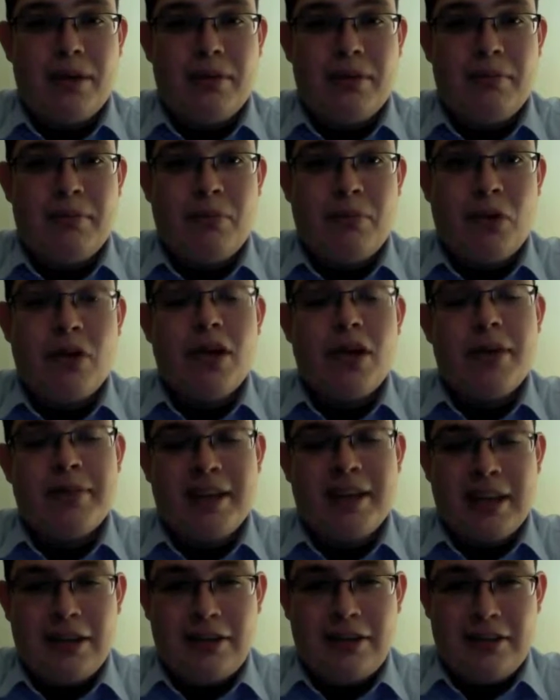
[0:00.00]
moral
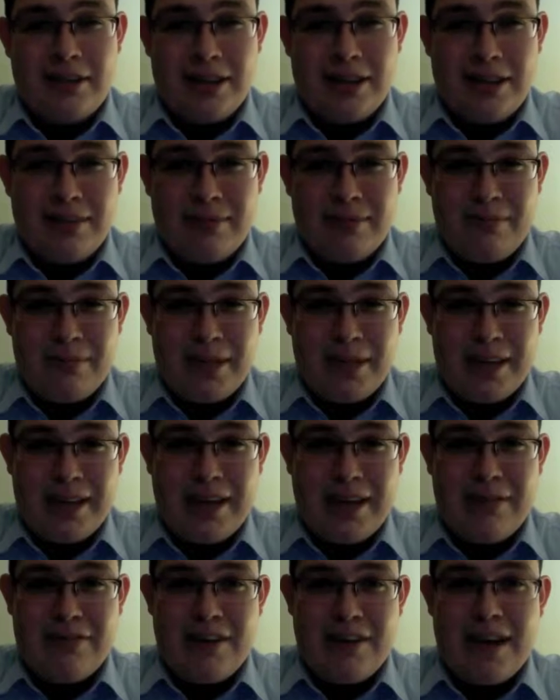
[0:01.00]
obligation by
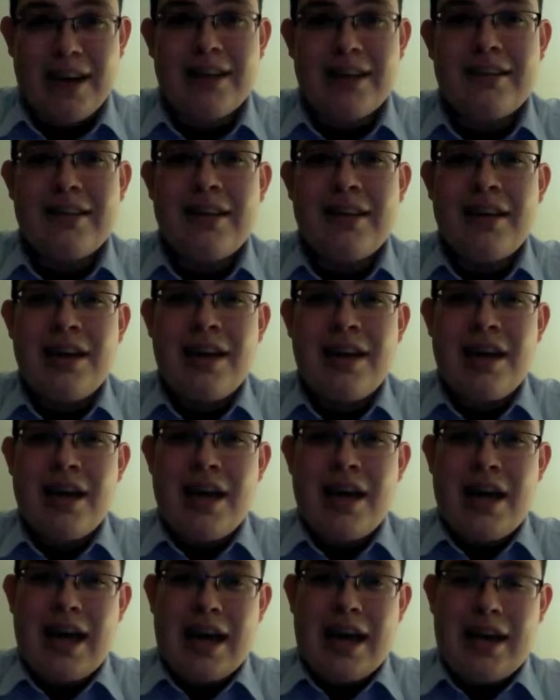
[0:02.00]
that fact,
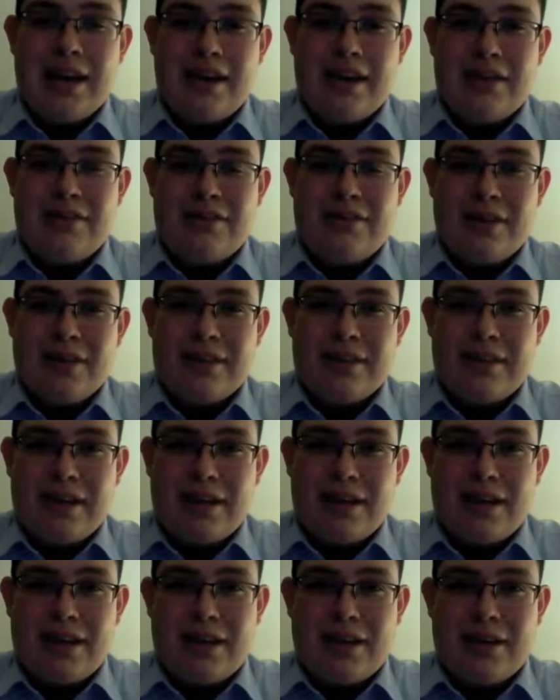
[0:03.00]
and I felt
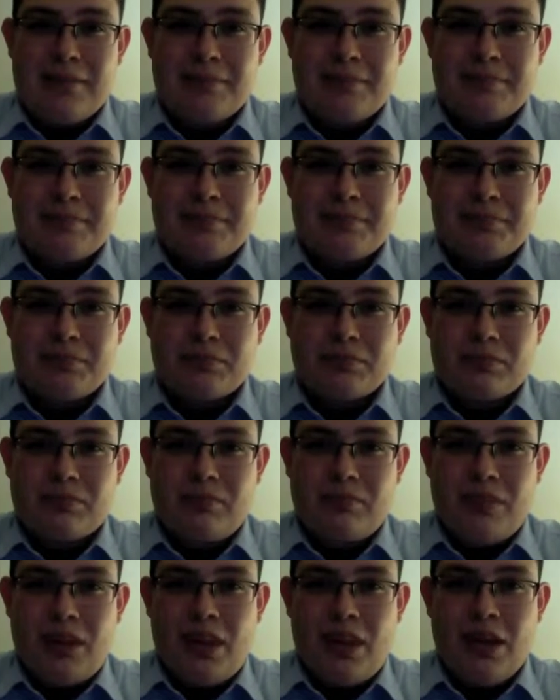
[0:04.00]
that I
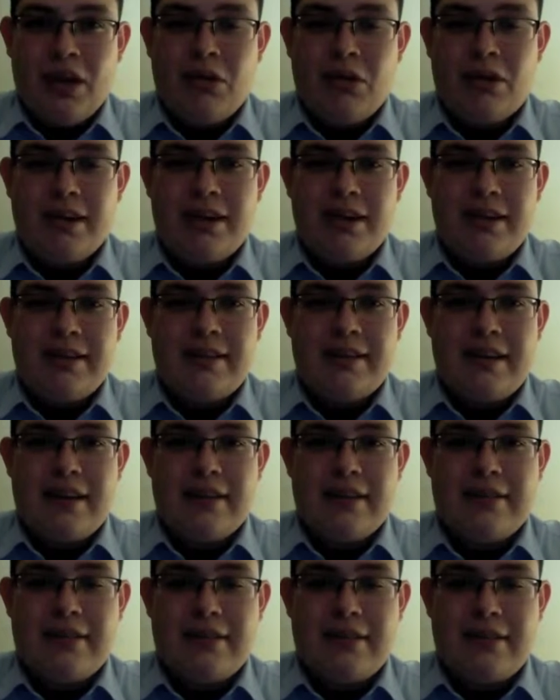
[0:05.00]
wanted to
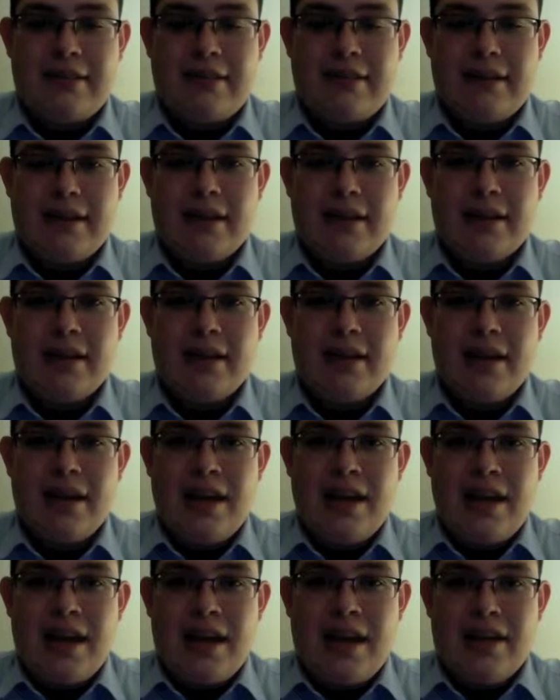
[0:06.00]
test
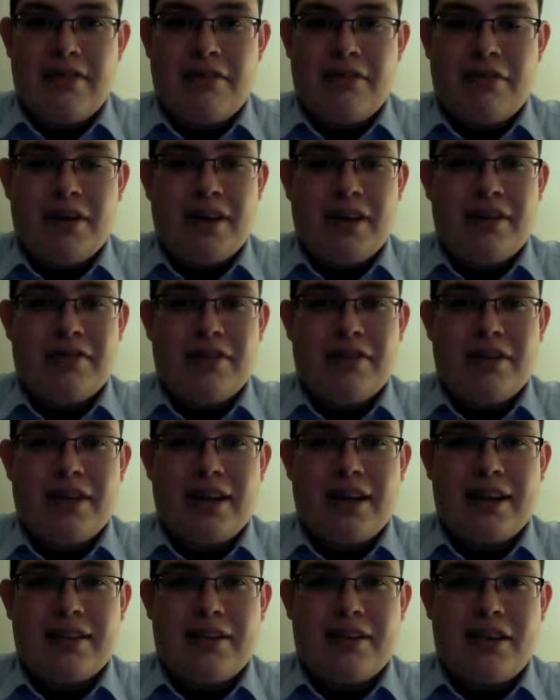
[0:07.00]
if running for
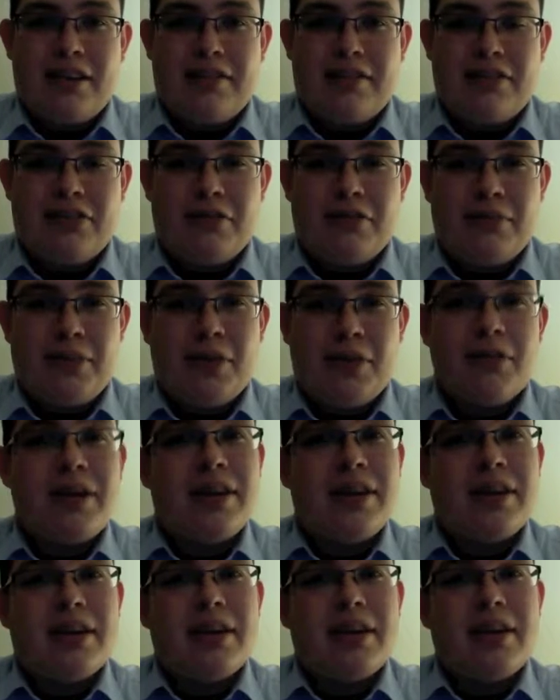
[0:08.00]
elected office would be one
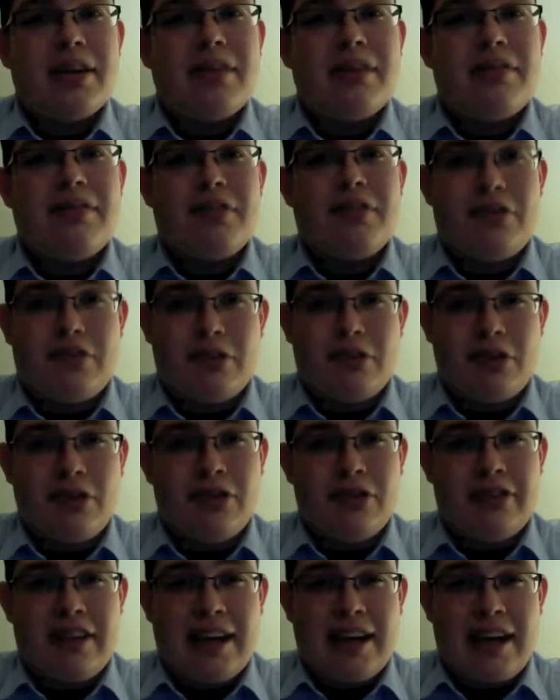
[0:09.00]
of the future
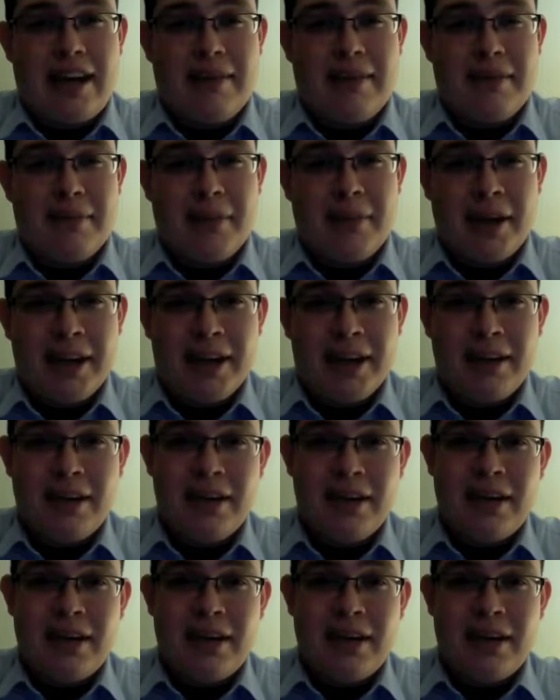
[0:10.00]
goals that I have in mind.